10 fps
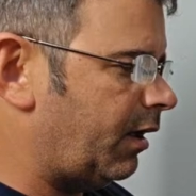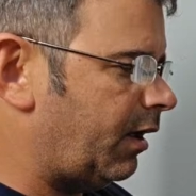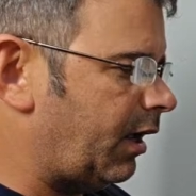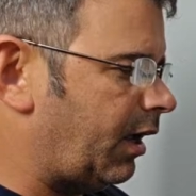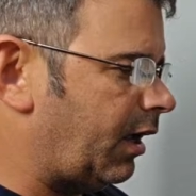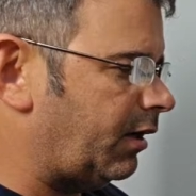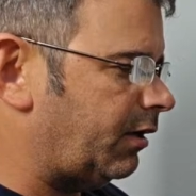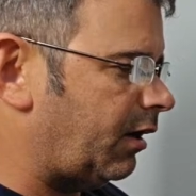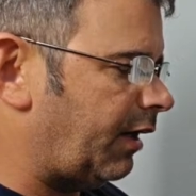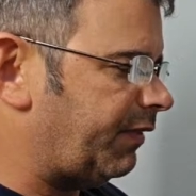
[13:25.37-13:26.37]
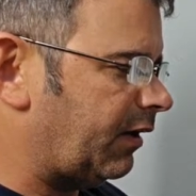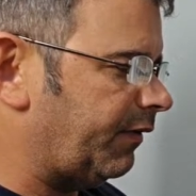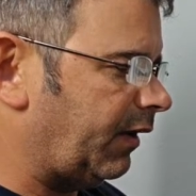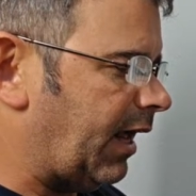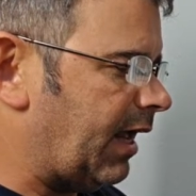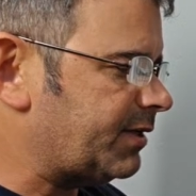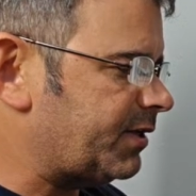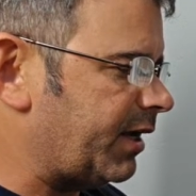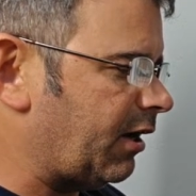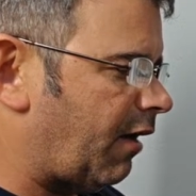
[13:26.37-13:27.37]
and I think on the last
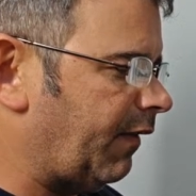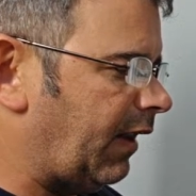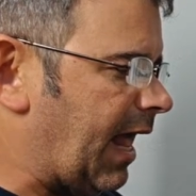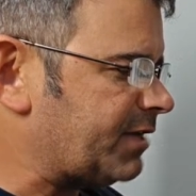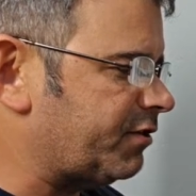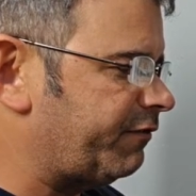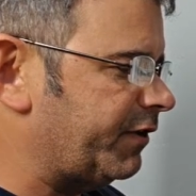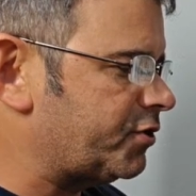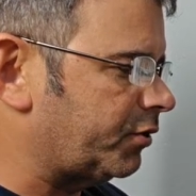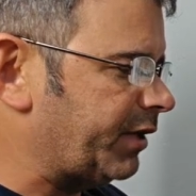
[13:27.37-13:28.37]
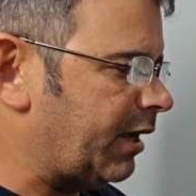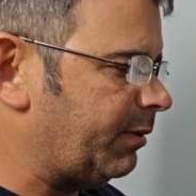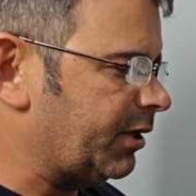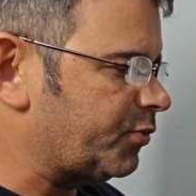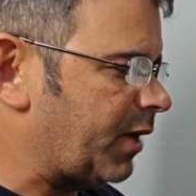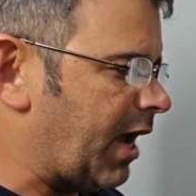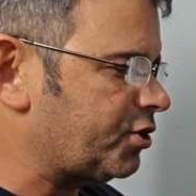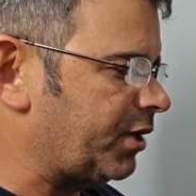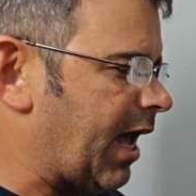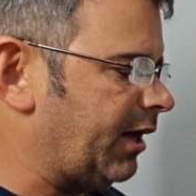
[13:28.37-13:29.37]
official day, because we
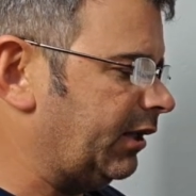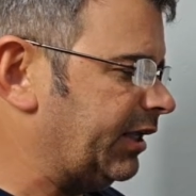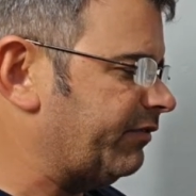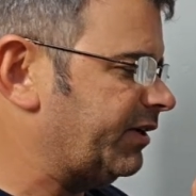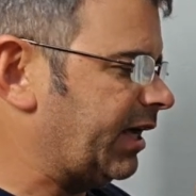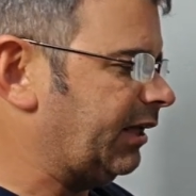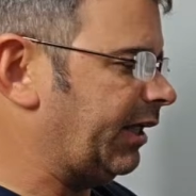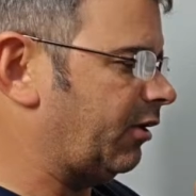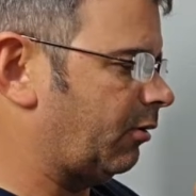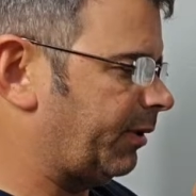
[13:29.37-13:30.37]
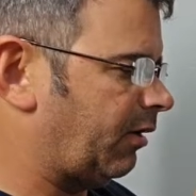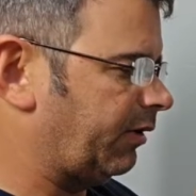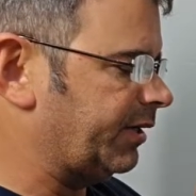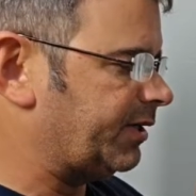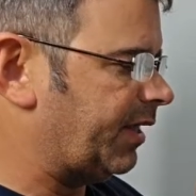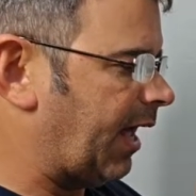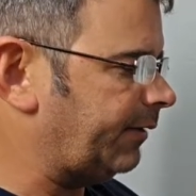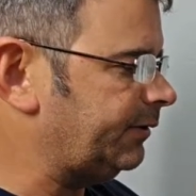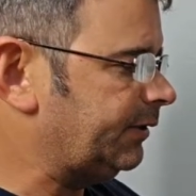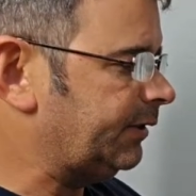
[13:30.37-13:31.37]
actually had to leave a day later, but I'll get to
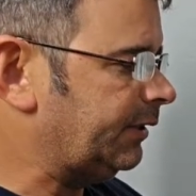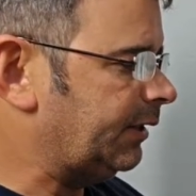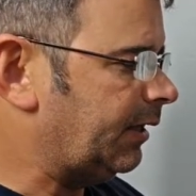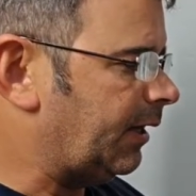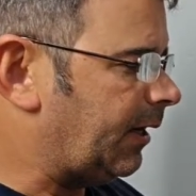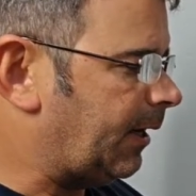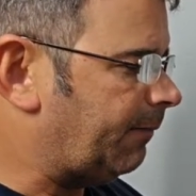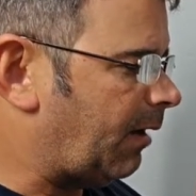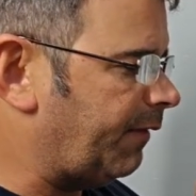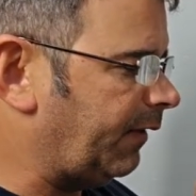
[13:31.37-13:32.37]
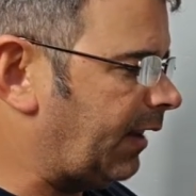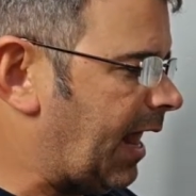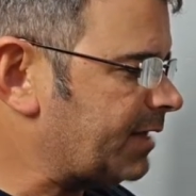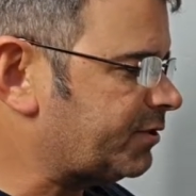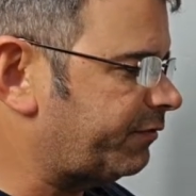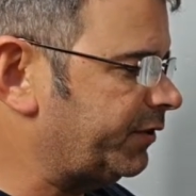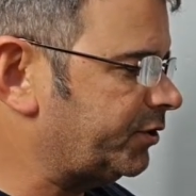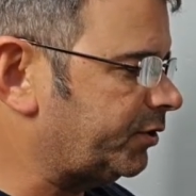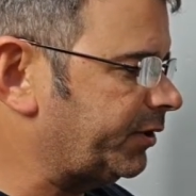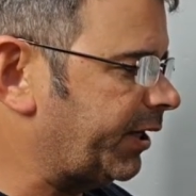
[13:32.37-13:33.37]
that. On the last
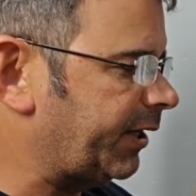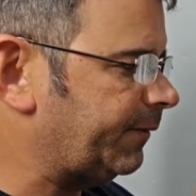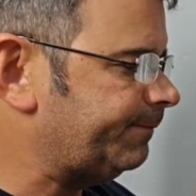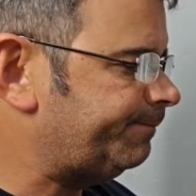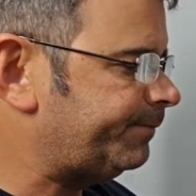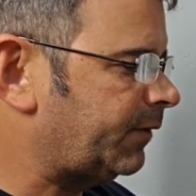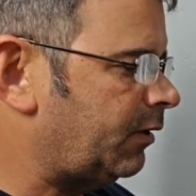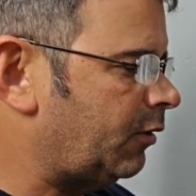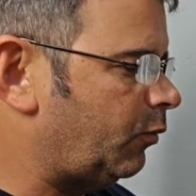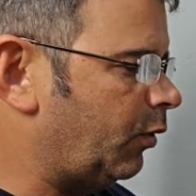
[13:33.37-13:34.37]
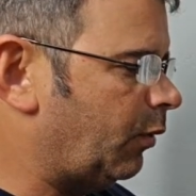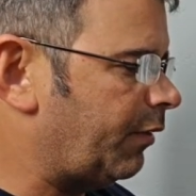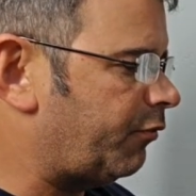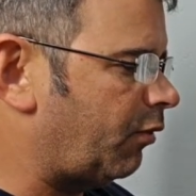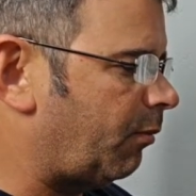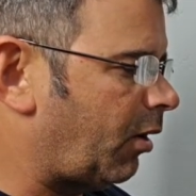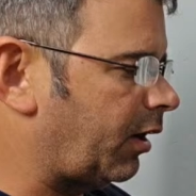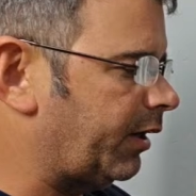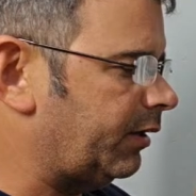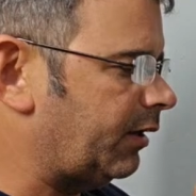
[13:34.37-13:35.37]
official day, we went through a
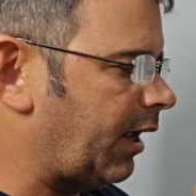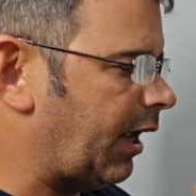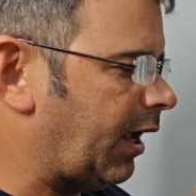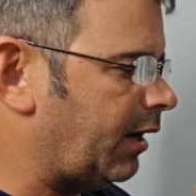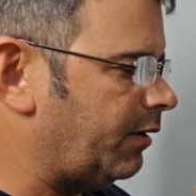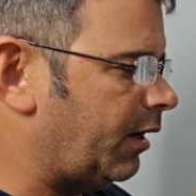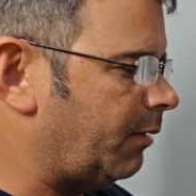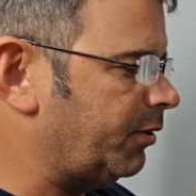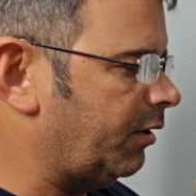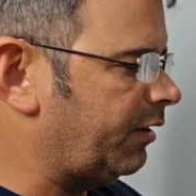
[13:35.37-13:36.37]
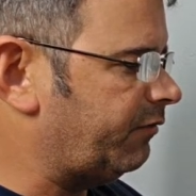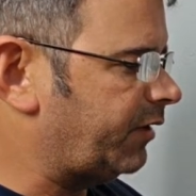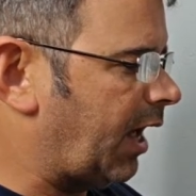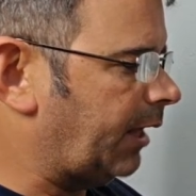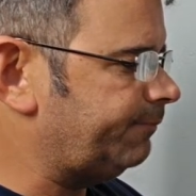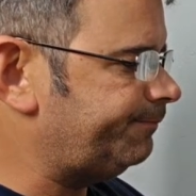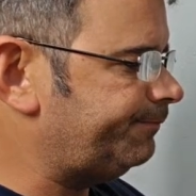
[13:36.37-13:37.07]
market, and they've got